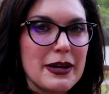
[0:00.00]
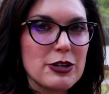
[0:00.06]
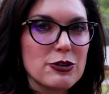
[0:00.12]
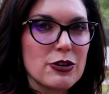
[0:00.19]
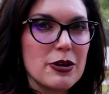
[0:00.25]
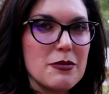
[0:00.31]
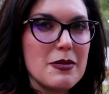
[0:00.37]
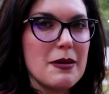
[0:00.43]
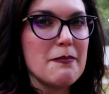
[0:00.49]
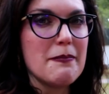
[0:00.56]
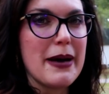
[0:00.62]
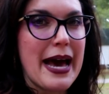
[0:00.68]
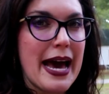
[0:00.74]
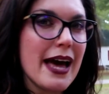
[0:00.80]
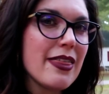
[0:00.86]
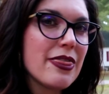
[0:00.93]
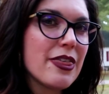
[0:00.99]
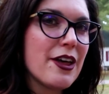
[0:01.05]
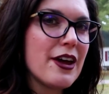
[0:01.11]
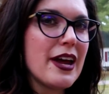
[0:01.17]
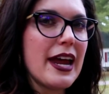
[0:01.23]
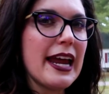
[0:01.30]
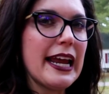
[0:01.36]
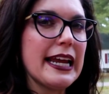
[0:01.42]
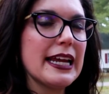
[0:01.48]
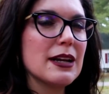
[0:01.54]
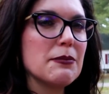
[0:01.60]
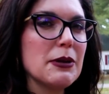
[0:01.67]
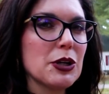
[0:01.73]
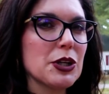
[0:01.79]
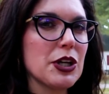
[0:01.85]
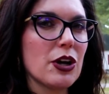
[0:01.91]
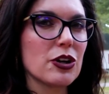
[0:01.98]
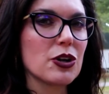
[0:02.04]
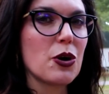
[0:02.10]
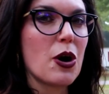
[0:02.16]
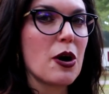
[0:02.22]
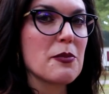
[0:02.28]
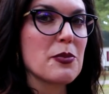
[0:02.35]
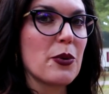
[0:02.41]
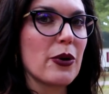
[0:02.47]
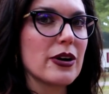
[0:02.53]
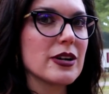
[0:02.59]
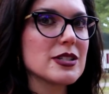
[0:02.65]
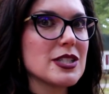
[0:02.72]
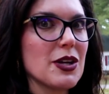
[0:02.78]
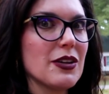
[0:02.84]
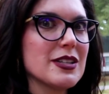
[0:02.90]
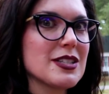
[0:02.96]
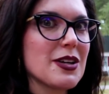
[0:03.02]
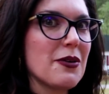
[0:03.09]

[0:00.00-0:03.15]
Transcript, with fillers: bedroom and bath and building on a carport. So let's